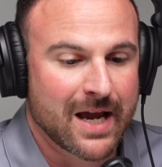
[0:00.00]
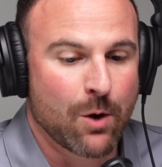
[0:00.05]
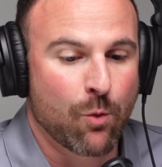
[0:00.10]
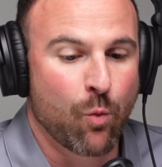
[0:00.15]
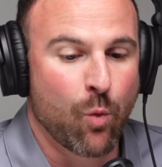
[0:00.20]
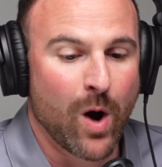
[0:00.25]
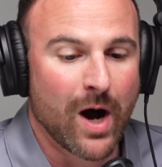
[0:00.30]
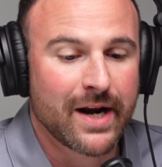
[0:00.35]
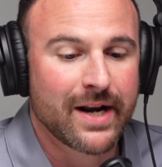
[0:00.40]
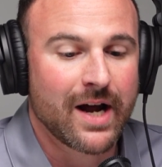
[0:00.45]

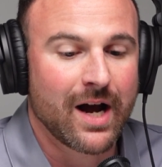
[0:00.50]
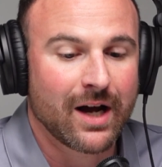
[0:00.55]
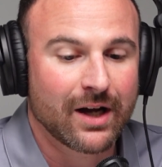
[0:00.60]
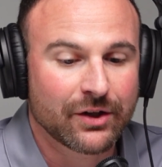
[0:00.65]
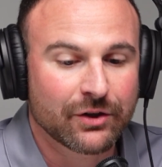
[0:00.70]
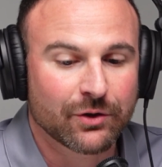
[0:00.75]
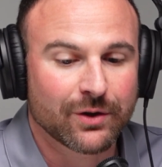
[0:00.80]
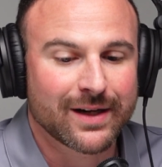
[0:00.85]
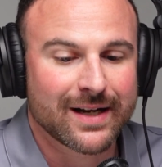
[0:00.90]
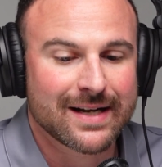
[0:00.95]

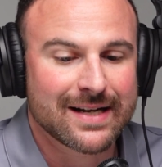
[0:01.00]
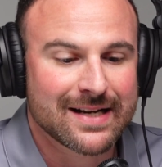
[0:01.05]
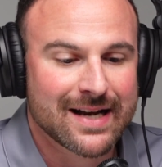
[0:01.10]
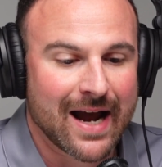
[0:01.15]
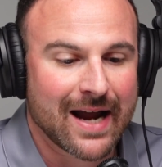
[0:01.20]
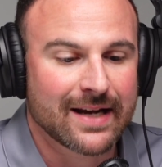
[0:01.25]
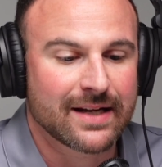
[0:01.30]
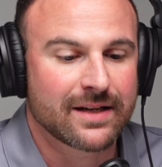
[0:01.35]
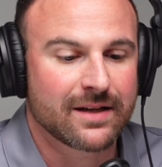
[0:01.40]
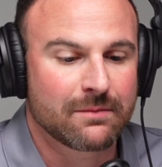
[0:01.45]

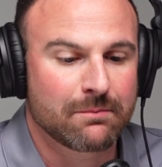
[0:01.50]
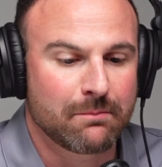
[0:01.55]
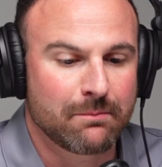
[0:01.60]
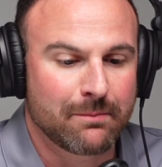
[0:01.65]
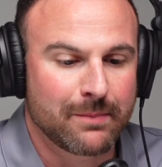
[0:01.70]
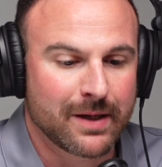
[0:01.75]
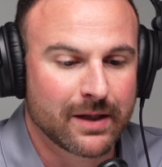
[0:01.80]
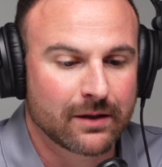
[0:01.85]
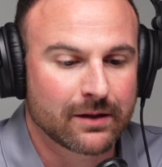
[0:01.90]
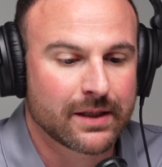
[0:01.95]
190
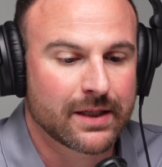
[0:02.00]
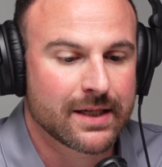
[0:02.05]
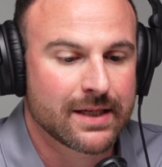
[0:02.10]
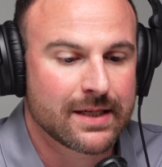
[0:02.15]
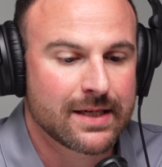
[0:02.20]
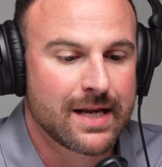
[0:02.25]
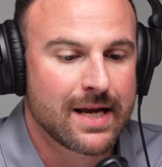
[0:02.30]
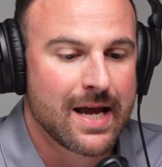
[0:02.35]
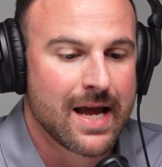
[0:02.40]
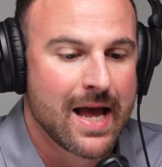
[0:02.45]

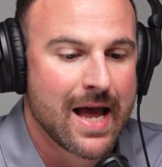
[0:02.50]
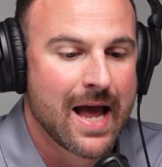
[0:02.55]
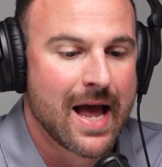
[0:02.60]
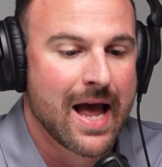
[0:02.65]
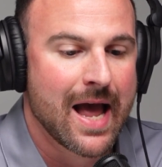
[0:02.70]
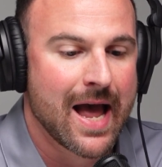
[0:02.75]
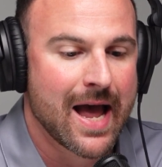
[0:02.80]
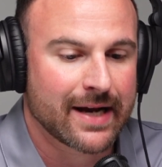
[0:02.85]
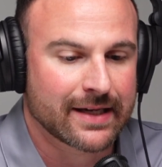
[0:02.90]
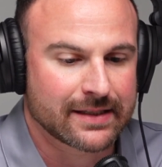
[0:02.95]
million
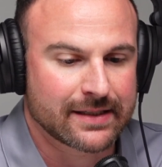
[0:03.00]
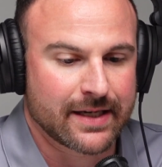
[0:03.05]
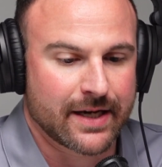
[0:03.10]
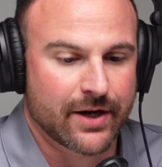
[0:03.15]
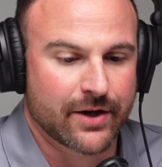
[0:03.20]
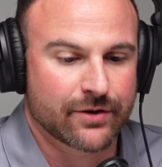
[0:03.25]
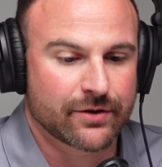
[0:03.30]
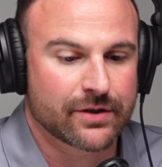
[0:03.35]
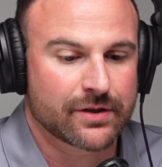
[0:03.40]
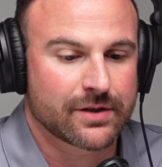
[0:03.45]

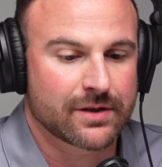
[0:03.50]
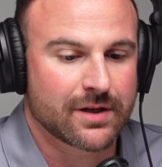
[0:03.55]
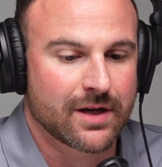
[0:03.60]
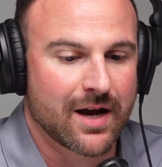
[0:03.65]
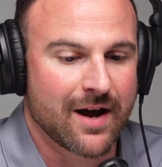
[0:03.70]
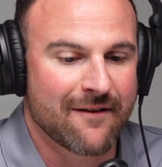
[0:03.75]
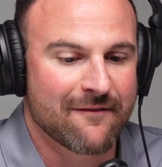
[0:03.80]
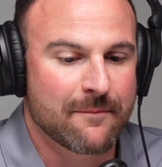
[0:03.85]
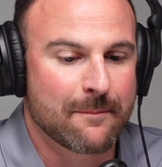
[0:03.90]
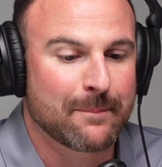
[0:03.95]
hectares
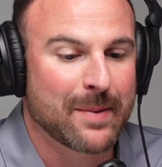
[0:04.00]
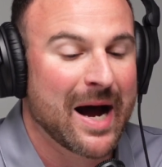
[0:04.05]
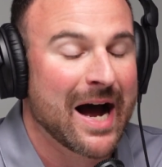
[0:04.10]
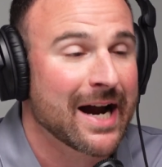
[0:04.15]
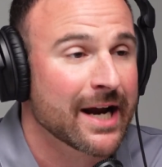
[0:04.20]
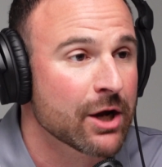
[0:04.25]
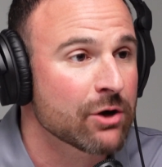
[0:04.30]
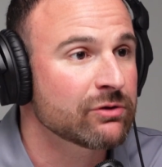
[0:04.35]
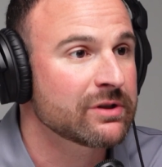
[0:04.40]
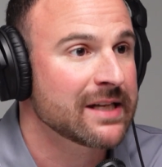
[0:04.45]
of
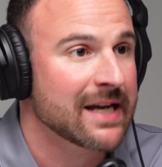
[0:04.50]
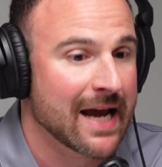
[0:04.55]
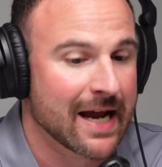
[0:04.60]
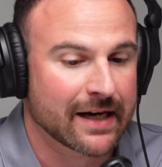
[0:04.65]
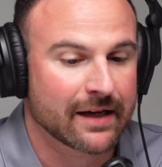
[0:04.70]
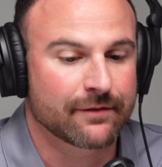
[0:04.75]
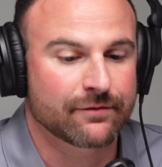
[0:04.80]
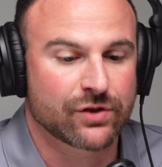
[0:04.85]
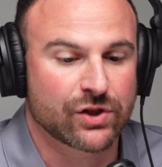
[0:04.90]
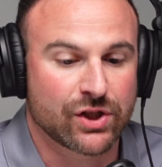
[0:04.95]

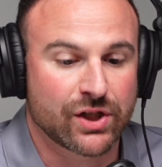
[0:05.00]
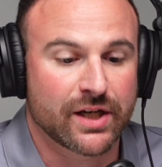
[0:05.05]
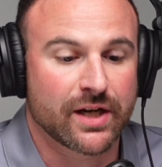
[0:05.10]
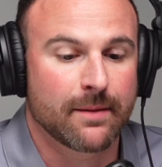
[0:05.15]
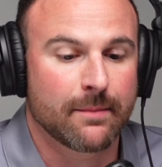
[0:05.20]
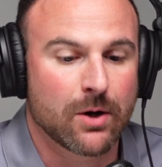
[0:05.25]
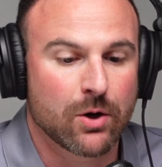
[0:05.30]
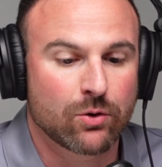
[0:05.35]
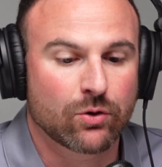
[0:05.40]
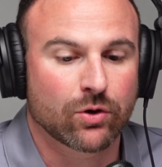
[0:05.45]
biotech, of
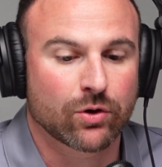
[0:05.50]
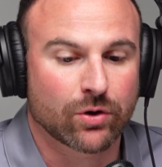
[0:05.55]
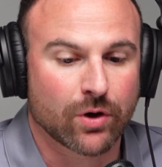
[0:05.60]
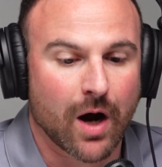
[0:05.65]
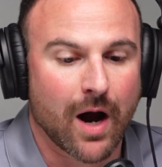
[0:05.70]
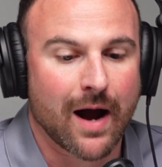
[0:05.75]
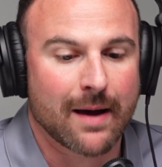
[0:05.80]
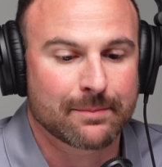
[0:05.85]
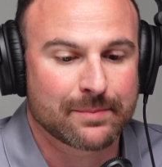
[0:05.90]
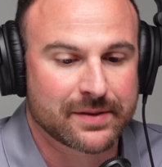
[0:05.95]
GMO
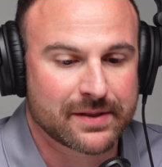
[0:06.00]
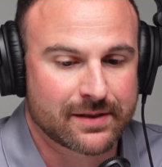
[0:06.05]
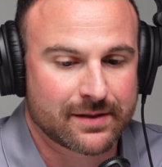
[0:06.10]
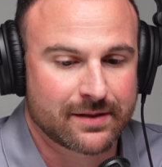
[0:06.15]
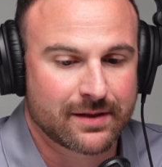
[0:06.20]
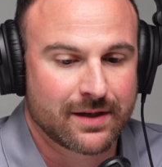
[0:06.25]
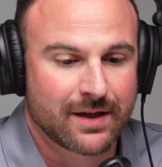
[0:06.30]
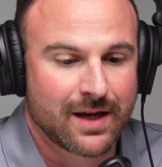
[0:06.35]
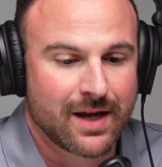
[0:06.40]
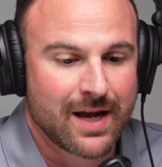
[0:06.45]

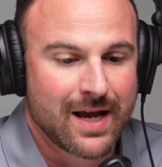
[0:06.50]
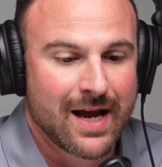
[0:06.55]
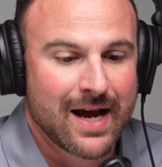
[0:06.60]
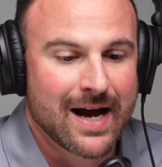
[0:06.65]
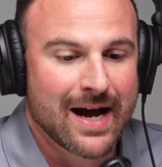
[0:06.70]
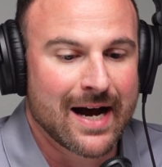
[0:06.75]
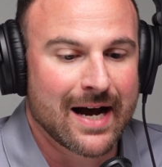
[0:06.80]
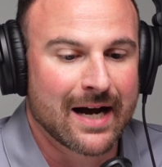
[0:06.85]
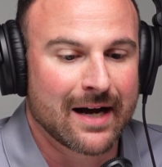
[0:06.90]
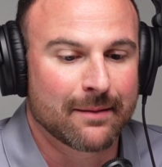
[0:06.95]
crops,
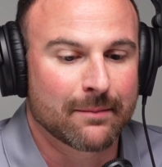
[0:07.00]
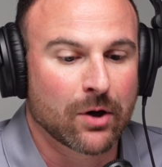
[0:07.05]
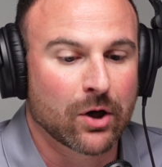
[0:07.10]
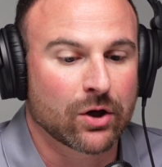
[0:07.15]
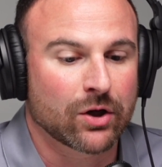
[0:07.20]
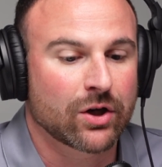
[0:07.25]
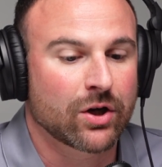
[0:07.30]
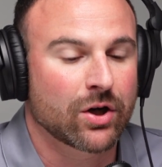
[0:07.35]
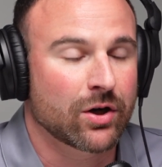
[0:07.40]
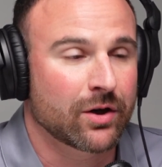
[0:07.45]

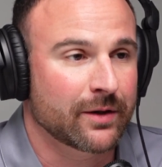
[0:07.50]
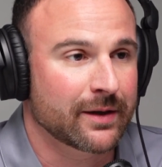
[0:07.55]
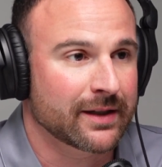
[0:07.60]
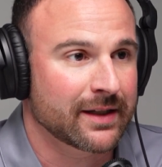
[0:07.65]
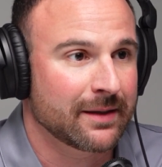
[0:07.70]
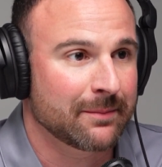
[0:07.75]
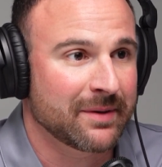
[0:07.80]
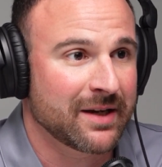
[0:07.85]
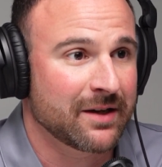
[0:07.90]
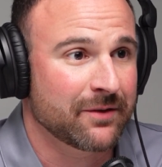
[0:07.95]
are
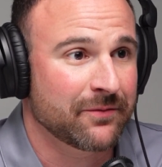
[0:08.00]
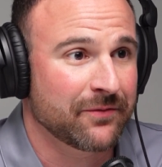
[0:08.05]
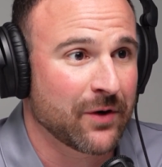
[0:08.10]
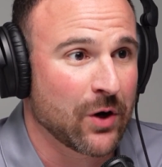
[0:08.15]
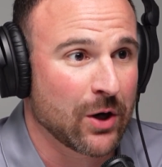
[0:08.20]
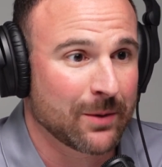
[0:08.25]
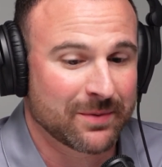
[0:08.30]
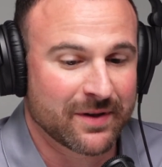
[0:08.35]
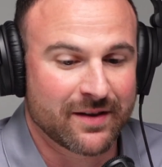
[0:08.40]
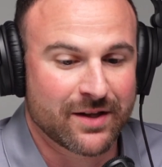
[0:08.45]
currently being
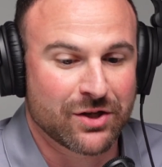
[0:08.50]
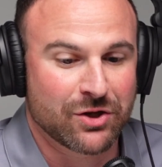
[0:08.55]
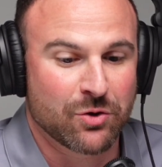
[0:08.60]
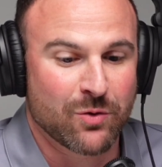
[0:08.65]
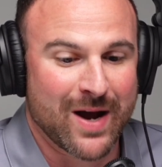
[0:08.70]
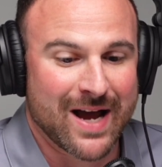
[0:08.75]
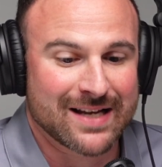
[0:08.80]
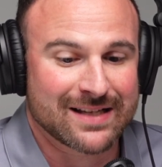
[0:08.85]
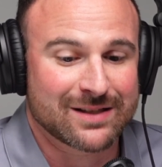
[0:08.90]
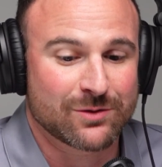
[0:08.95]
farmed in the
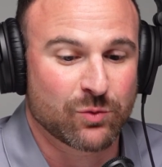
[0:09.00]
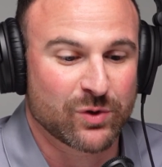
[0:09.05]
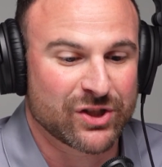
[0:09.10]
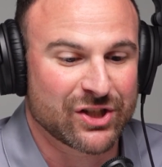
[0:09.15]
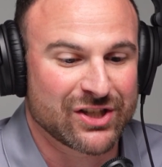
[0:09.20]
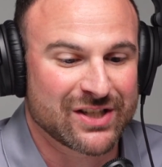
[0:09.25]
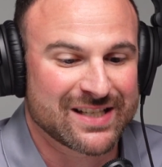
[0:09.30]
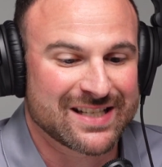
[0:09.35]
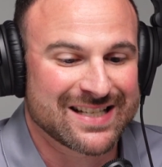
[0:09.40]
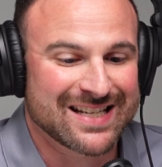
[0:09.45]
U.S., which
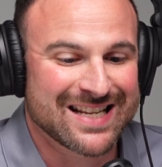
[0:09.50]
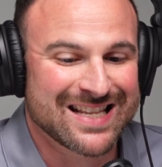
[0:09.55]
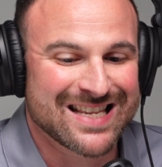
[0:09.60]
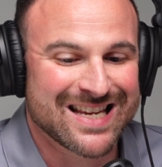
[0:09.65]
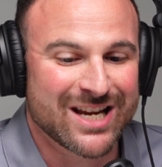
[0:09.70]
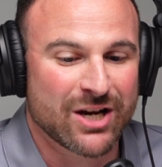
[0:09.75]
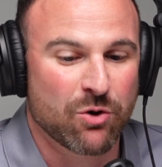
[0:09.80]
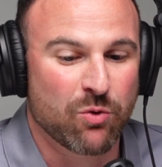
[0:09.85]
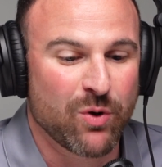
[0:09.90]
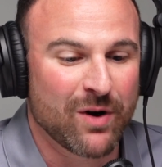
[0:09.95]
is
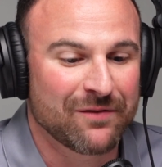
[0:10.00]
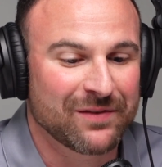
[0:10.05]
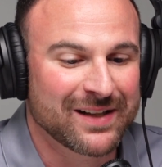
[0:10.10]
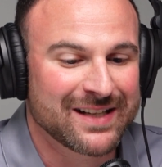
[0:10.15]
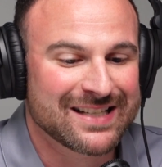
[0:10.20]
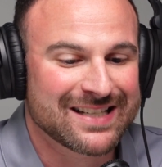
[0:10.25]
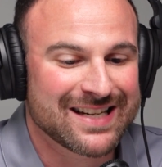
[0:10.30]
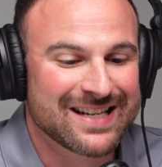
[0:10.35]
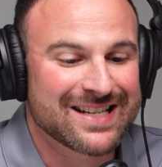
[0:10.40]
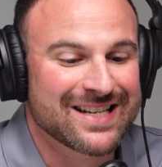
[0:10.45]

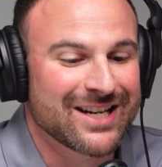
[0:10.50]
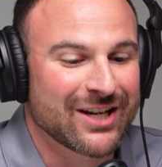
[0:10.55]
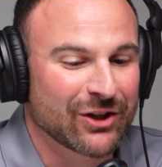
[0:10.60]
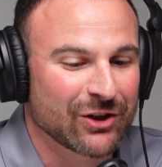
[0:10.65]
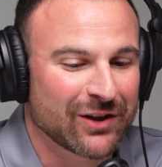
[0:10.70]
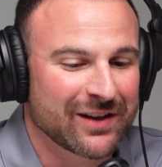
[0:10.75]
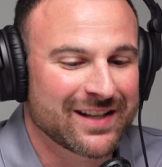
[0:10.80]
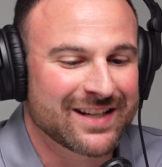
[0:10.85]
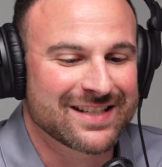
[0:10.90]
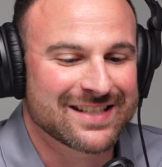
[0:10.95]
equivalent to
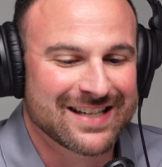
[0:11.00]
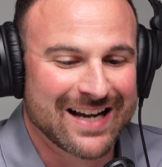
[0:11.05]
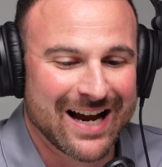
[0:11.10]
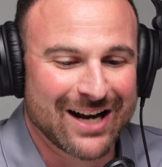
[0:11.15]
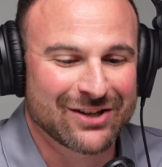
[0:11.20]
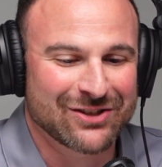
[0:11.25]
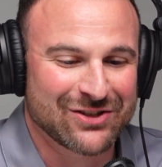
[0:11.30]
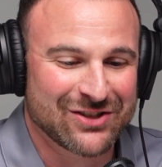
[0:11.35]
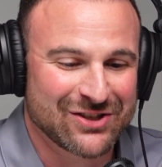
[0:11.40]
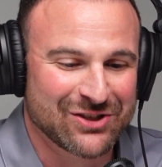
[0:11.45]
nearly the
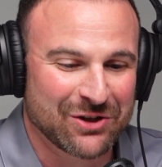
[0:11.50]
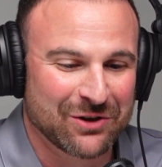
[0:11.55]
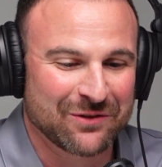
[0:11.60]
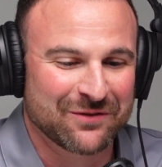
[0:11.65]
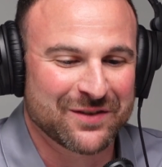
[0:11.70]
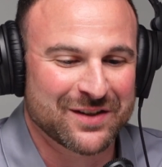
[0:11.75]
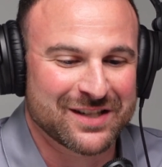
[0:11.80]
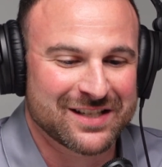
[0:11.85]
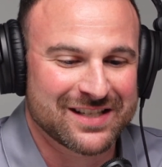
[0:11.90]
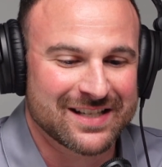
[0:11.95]
entire
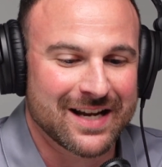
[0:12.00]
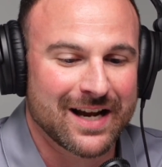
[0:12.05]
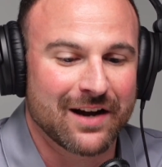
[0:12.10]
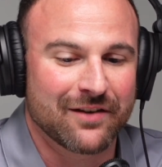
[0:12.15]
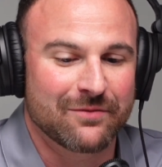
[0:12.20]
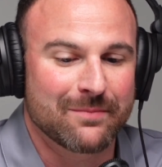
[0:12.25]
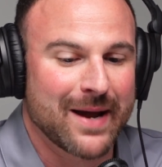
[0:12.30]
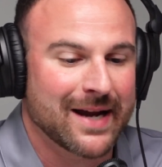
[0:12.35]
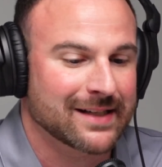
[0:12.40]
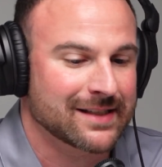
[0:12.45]
surface
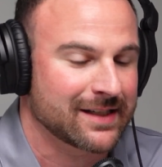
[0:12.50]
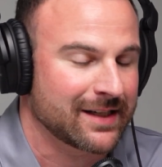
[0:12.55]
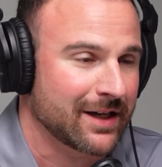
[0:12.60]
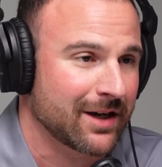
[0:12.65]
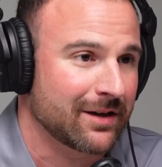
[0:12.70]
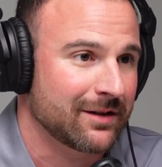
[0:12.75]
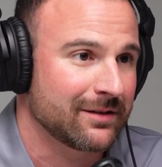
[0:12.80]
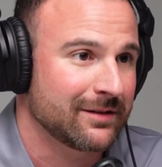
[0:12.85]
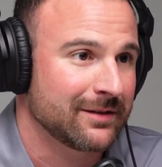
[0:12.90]
of Mexico.